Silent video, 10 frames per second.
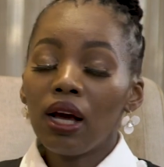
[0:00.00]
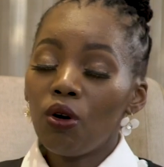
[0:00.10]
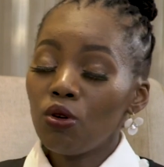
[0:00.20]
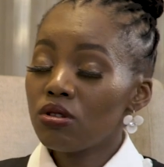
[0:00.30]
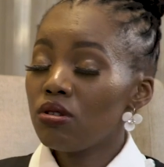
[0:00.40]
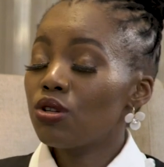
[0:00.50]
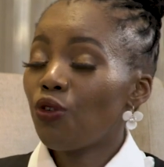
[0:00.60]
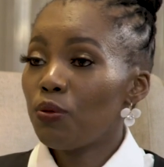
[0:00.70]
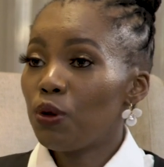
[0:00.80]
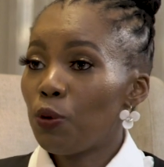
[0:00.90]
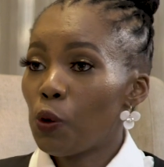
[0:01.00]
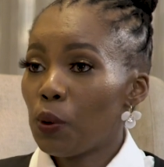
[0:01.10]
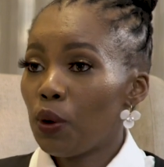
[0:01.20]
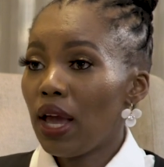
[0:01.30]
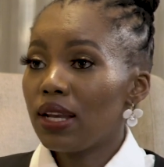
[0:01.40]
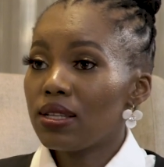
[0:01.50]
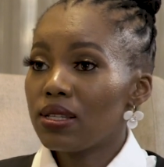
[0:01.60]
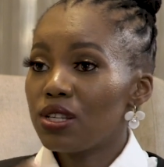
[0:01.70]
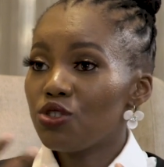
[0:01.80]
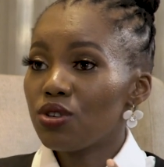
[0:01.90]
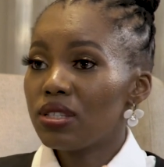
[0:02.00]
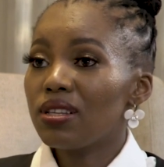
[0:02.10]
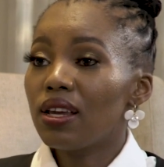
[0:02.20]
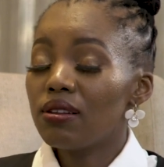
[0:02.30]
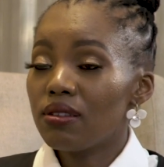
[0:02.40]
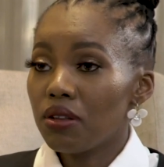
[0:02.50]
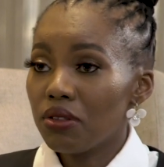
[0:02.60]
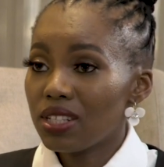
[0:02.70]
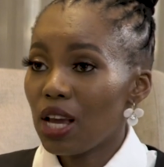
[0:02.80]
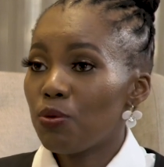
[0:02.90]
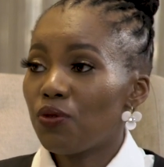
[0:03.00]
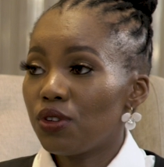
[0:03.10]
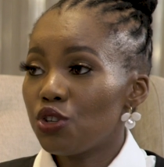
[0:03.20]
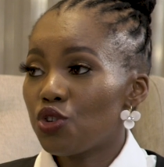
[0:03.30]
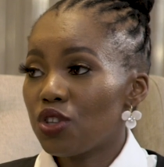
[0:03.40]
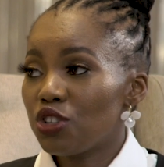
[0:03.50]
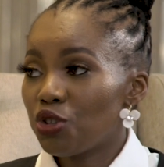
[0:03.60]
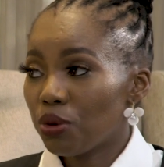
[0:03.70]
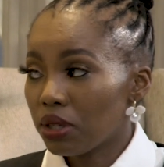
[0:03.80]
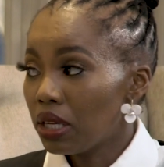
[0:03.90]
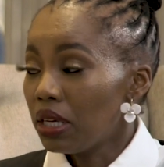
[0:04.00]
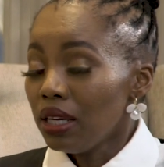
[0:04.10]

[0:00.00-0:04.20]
also is from Limpopo and has an interest in the type of industry that you're in,